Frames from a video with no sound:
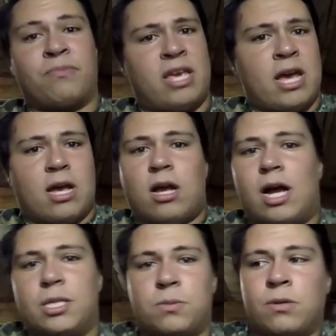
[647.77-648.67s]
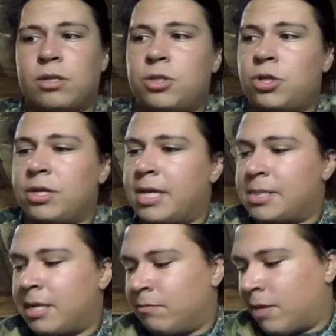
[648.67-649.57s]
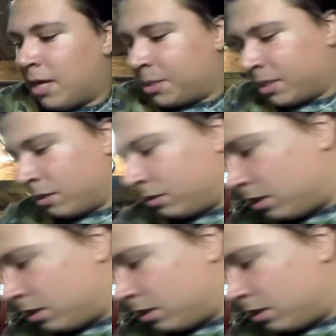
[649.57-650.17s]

yeah, I just wanted to show you guys that unboxing.